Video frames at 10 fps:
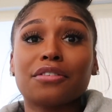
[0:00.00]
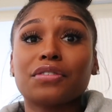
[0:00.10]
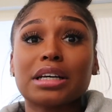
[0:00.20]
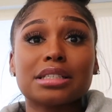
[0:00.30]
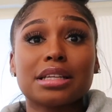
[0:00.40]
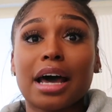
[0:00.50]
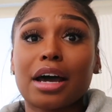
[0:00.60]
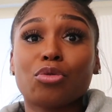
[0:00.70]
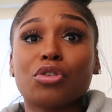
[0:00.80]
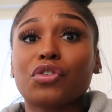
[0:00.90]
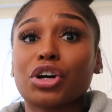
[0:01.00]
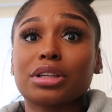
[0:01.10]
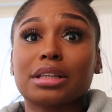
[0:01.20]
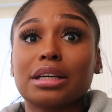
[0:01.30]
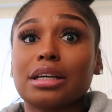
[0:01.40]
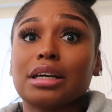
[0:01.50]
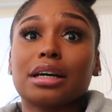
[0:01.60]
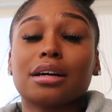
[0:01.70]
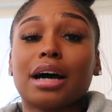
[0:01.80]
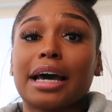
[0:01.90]
fix that and revert
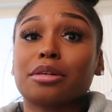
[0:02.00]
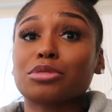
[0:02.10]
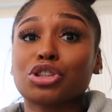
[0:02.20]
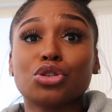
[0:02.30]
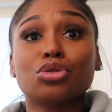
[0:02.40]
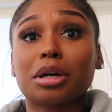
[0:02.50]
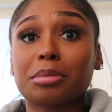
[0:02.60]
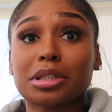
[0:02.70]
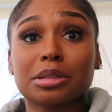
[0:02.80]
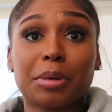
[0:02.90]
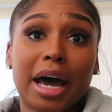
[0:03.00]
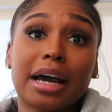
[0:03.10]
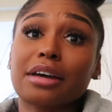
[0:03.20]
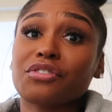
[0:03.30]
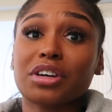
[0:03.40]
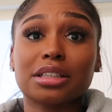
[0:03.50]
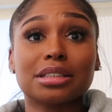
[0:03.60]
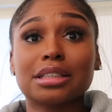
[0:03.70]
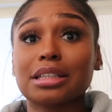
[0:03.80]
the item SKU numbers back and fix